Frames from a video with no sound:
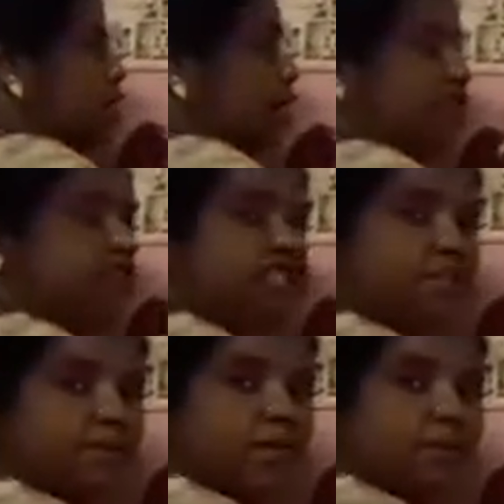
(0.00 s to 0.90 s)
After
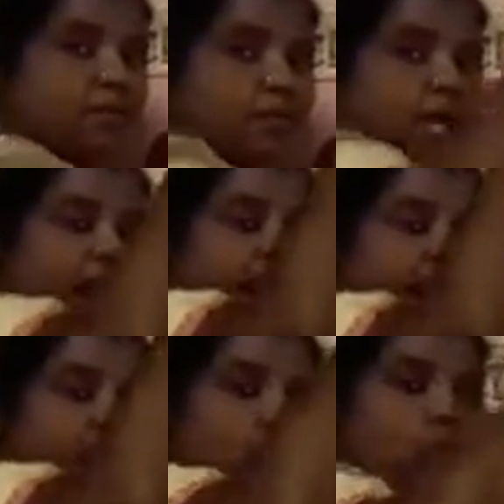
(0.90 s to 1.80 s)
some times we
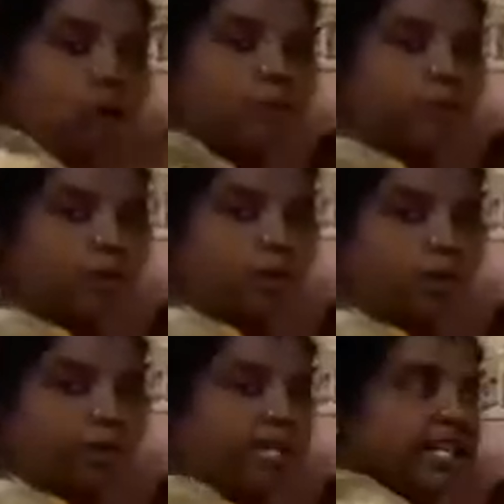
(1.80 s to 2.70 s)
have to drop the
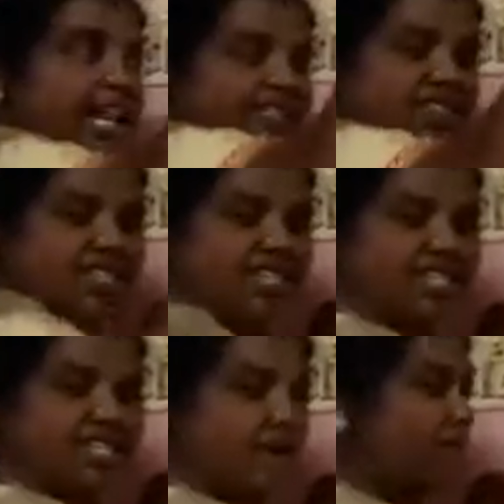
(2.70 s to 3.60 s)
ball. It has
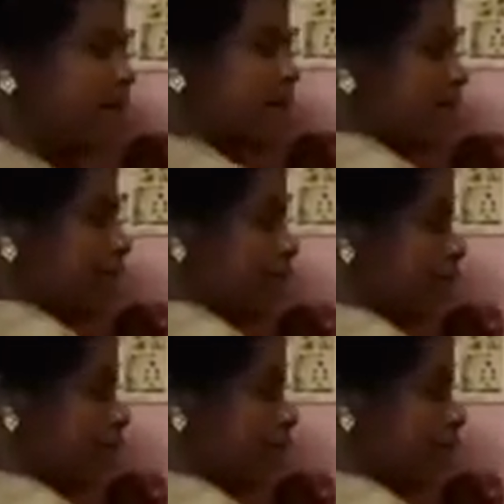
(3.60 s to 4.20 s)
reached some level.